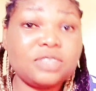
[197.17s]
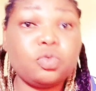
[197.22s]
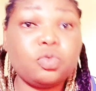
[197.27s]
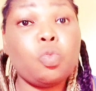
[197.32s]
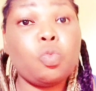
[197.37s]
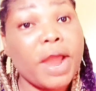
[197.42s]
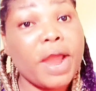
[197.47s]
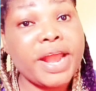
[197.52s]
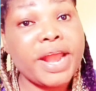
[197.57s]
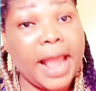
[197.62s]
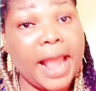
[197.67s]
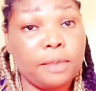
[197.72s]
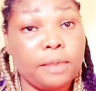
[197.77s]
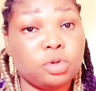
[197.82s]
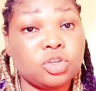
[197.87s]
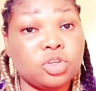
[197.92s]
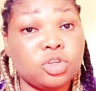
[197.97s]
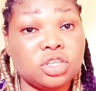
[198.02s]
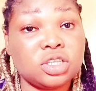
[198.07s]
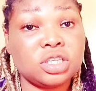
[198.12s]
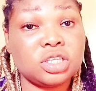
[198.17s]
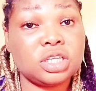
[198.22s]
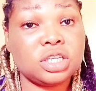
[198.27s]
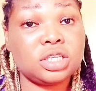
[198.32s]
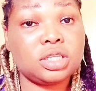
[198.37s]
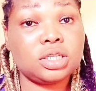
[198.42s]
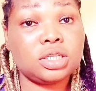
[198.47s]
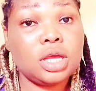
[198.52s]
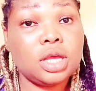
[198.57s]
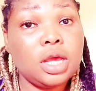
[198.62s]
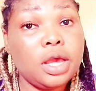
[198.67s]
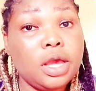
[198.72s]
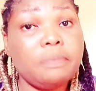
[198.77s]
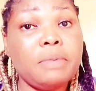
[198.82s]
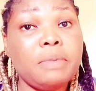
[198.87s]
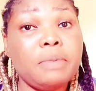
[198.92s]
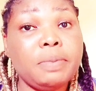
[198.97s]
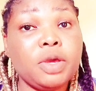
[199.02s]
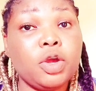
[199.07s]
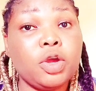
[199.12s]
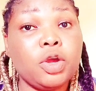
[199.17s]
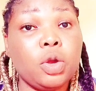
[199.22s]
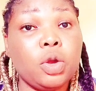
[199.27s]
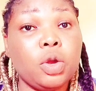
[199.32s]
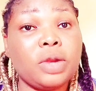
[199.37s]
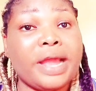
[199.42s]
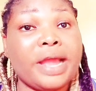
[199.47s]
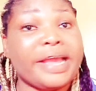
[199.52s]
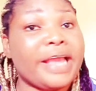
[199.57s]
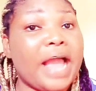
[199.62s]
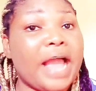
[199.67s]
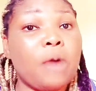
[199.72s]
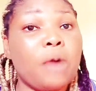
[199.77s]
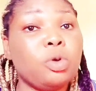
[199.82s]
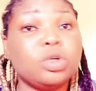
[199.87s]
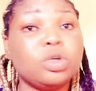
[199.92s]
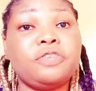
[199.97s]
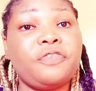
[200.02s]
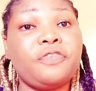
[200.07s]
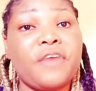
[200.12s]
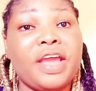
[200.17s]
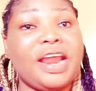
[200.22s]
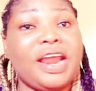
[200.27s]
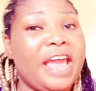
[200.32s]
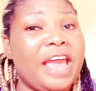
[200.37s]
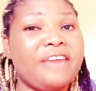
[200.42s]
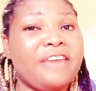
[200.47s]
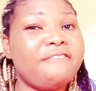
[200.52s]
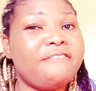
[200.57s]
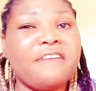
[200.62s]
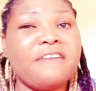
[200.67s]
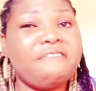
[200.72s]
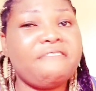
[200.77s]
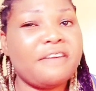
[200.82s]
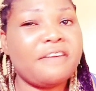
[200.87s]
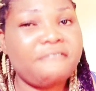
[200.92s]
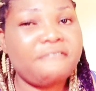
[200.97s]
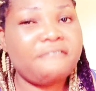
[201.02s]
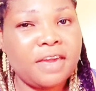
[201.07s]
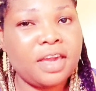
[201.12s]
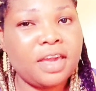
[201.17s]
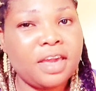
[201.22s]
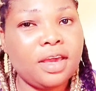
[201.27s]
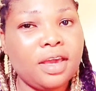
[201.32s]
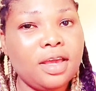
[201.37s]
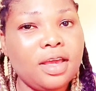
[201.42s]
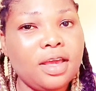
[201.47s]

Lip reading: When I was using it, it made me glow, like I was fair, like fair.